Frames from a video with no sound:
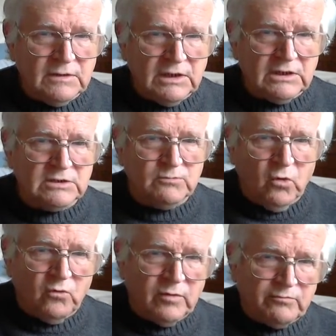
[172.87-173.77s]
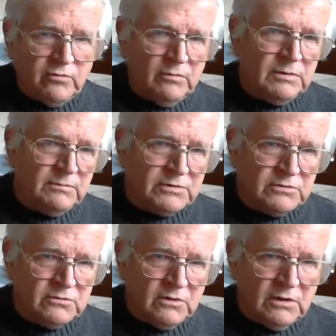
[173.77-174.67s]
It is more of a problem
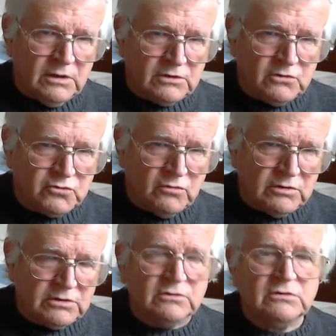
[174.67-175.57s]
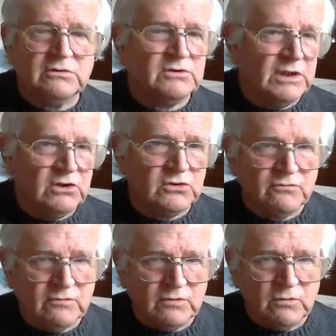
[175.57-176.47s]
controlling condensation
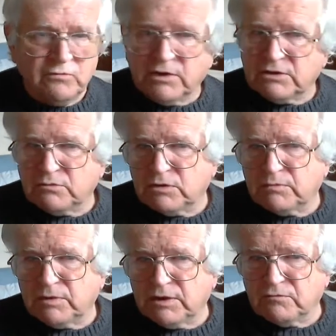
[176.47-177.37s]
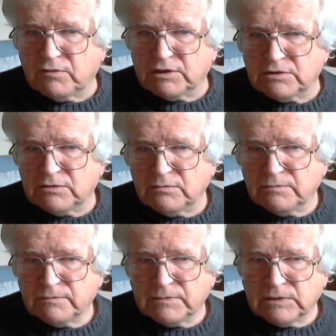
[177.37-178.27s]
from your breath when you're playing resin,
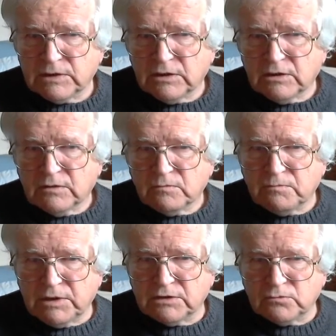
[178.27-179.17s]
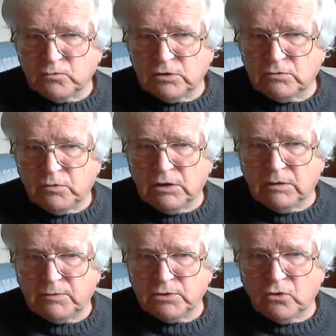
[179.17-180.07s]
because wood will
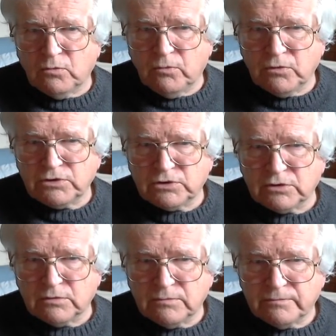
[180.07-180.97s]
absorb moisture